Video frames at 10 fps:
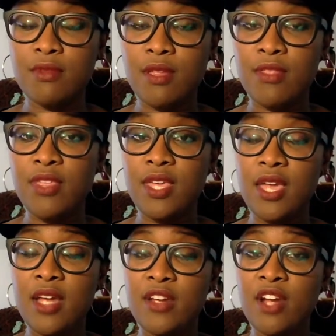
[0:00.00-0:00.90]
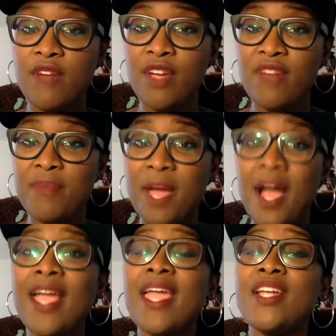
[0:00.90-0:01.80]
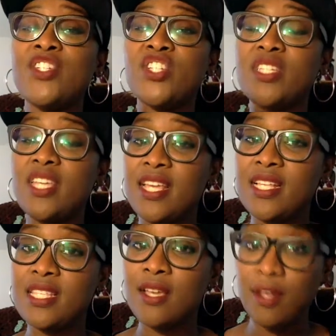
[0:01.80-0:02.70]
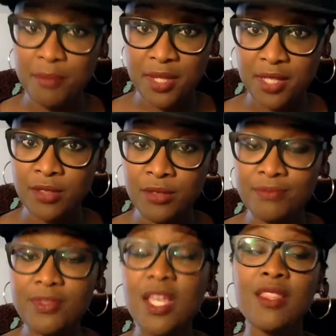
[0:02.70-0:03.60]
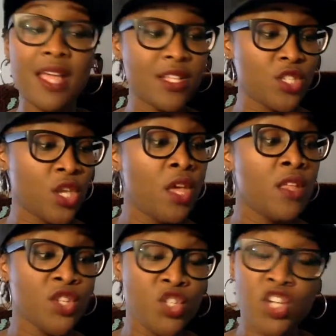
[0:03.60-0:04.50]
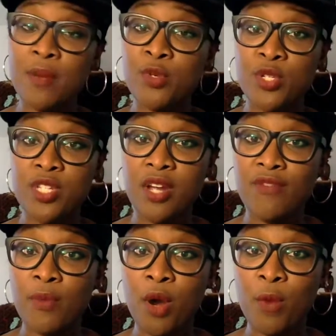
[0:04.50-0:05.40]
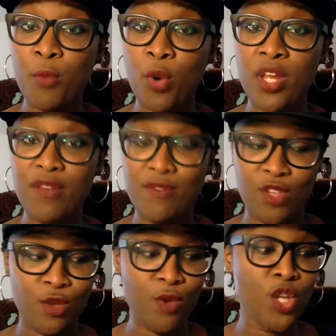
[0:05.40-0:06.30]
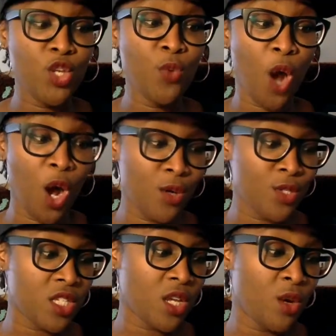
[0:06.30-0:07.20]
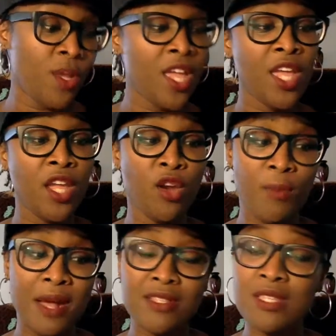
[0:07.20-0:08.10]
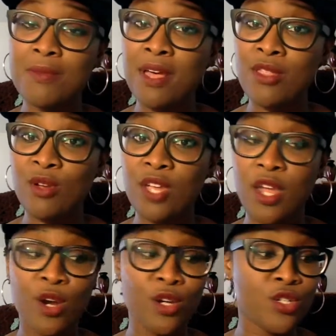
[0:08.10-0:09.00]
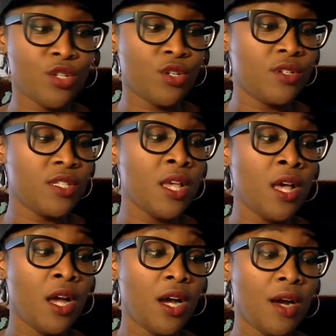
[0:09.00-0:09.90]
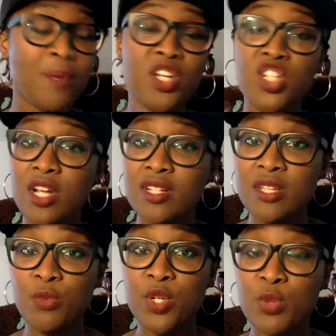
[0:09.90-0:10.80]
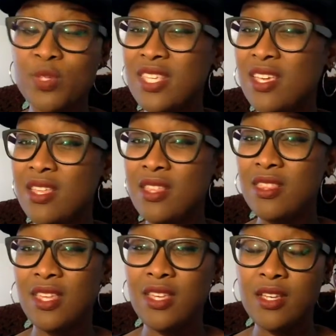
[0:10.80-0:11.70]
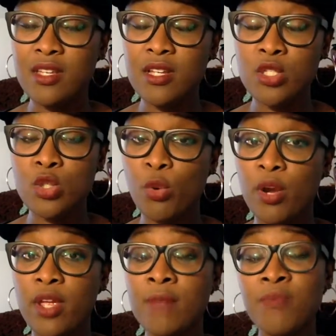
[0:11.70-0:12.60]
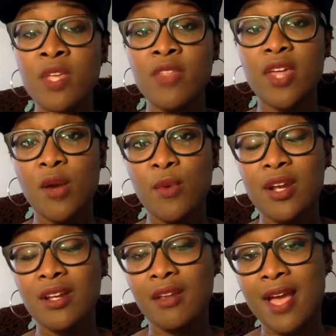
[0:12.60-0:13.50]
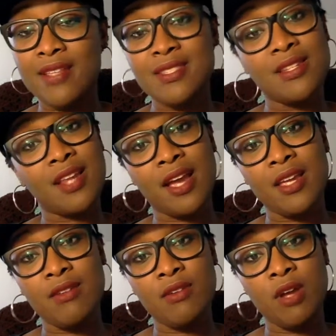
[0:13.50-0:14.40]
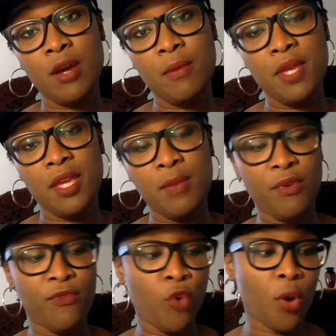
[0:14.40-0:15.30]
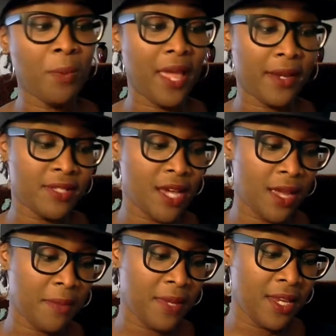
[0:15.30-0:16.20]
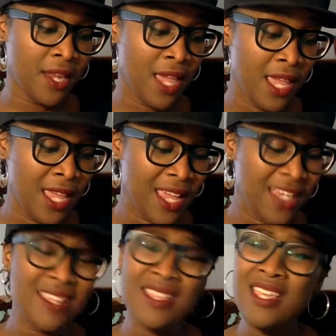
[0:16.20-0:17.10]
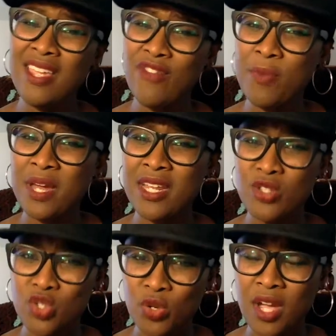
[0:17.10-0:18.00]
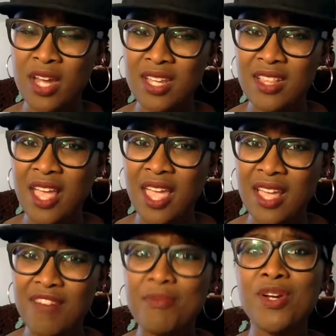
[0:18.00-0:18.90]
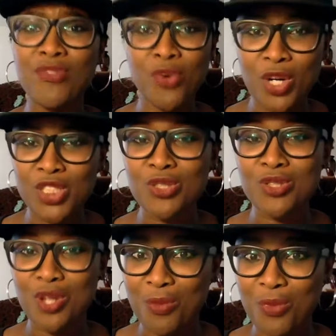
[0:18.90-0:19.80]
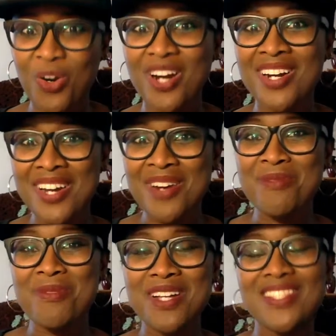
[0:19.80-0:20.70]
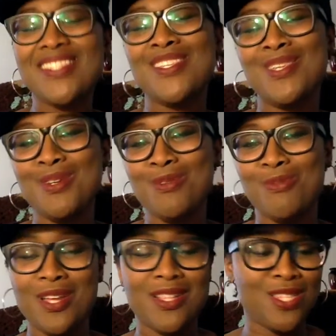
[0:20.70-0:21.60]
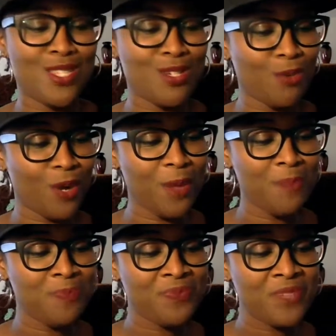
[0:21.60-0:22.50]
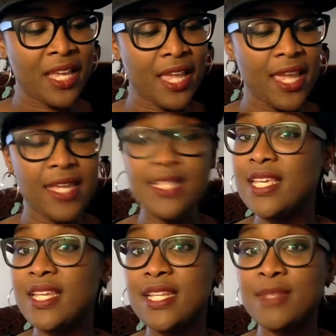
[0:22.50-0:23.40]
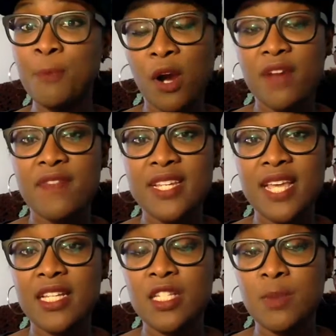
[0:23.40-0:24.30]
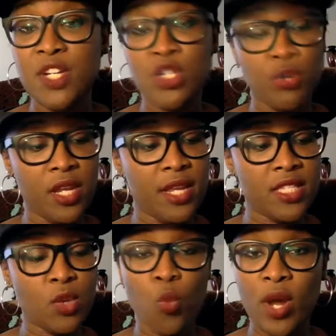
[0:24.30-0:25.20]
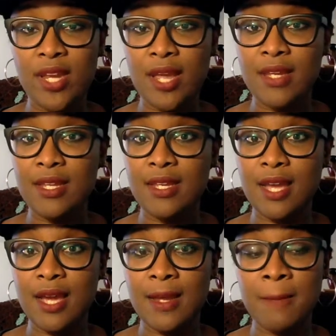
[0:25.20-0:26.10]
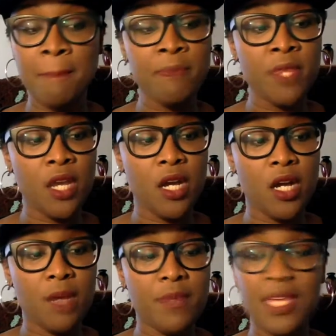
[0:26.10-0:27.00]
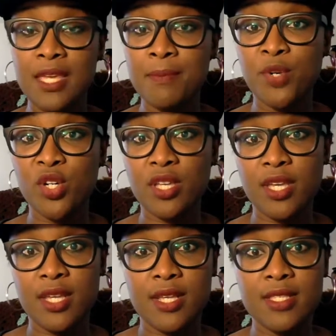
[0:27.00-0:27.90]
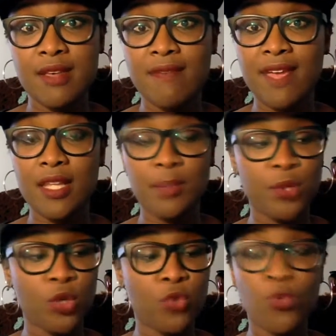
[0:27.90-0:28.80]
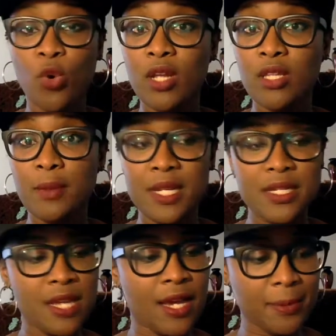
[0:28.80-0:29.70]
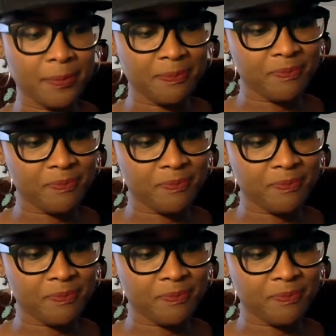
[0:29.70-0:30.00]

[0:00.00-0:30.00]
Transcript: The undercover FBI agent is Camille, and this chapter is done from her point of view. And you will also hear about some other characters, Ashanta, which was in the story that I read last night, and before Black Diamond. And I think everybody else you'll kind of get the hang of, but of course you'll know more once you read the story. And it is part of the daily special. It is $1.99. The ebook is available for a limited time.